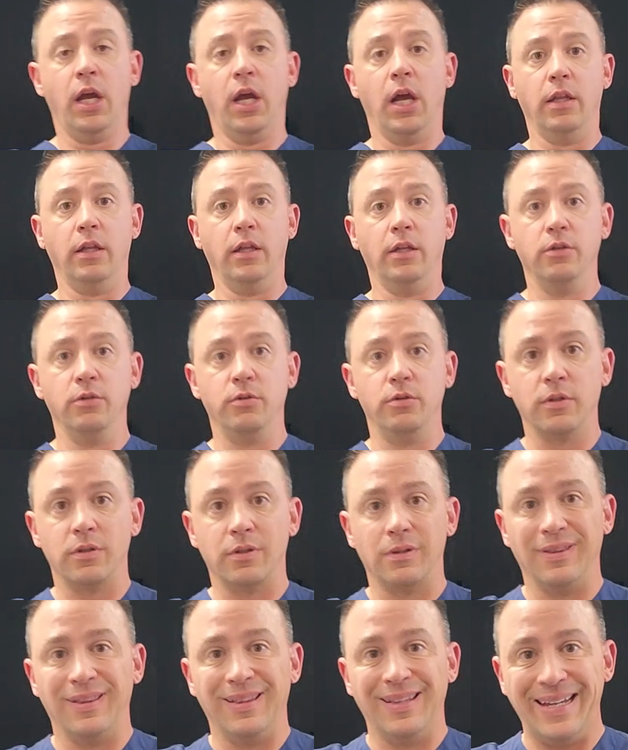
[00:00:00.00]
and then you
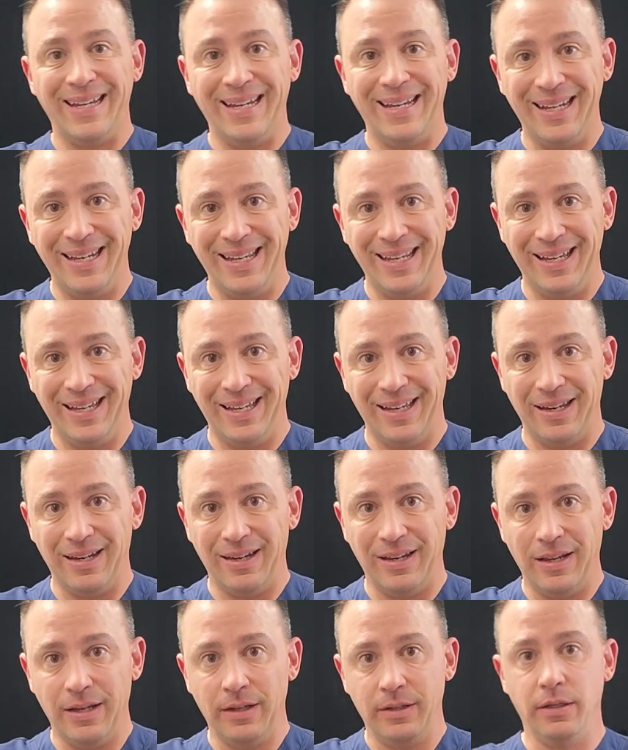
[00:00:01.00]
just lean
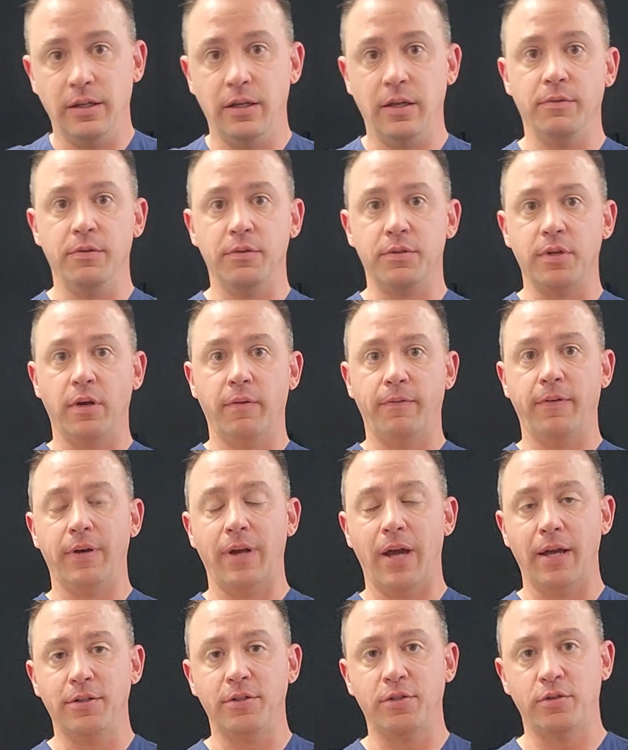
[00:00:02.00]
in to give yourself a
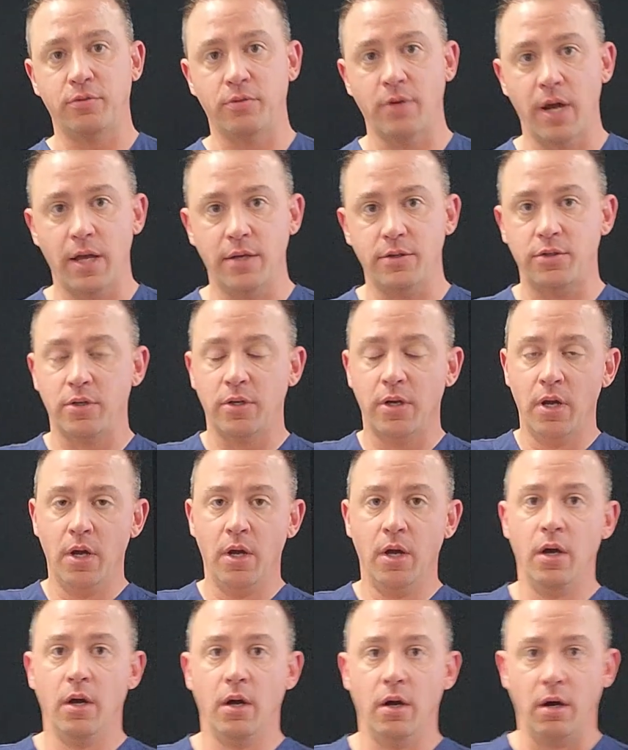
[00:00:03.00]
nice stretch
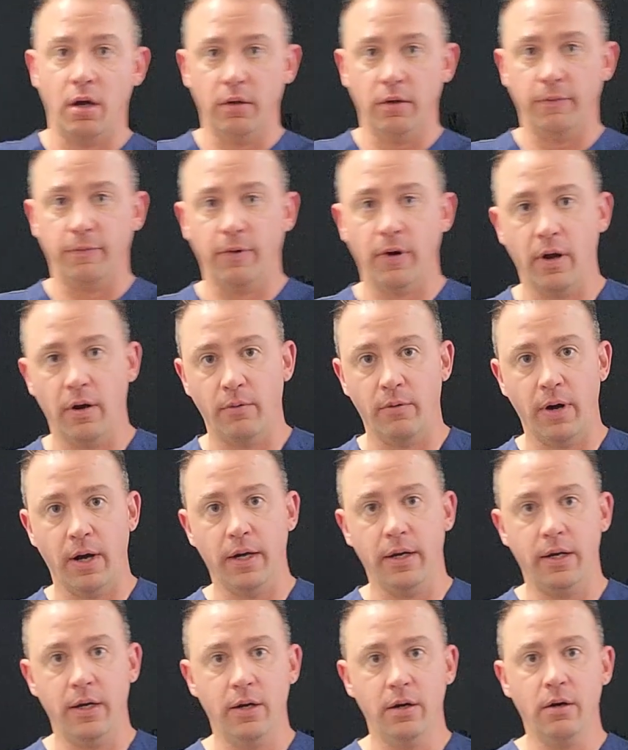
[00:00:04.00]
on the front
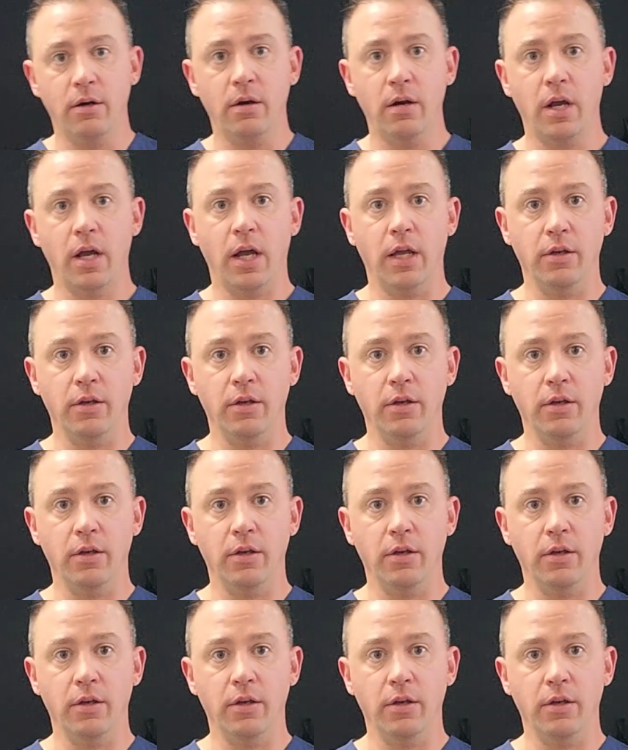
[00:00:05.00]
right here.